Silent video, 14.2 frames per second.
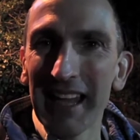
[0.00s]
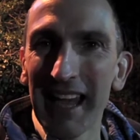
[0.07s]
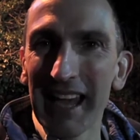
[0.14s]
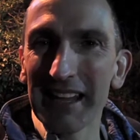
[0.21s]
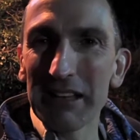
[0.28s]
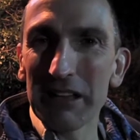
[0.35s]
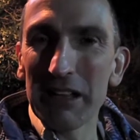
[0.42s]

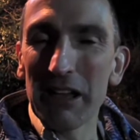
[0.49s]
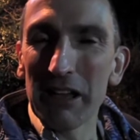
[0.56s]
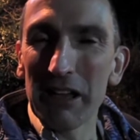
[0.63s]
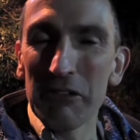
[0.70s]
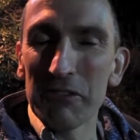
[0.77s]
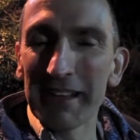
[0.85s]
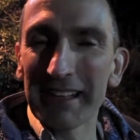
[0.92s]
and uh,
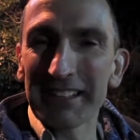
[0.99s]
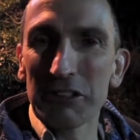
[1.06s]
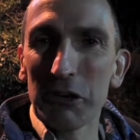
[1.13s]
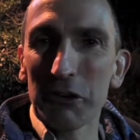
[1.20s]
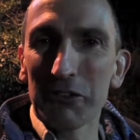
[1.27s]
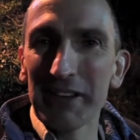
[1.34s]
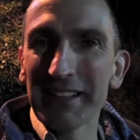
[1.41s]
over the next
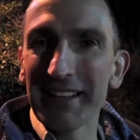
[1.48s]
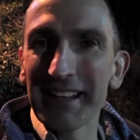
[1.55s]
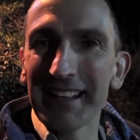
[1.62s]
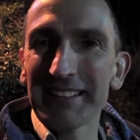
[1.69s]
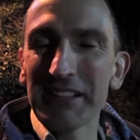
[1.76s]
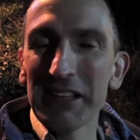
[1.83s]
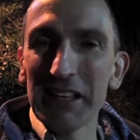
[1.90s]
two or three
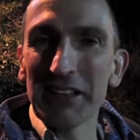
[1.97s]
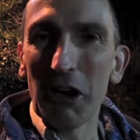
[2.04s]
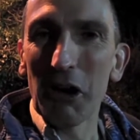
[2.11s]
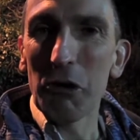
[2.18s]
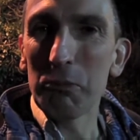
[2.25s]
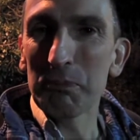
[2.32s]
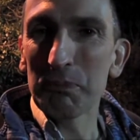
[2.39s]
days, the
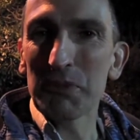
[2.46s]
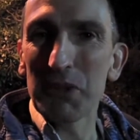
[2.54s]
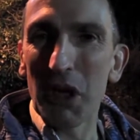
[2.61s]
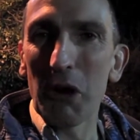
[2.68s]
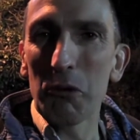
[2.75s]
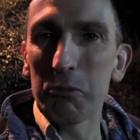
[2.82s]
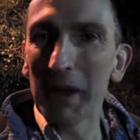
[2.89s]
whole the
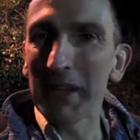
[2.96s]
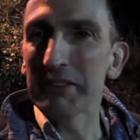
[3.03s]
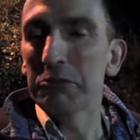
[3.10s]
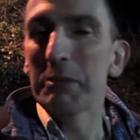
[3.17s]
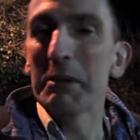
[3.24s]
whole place will be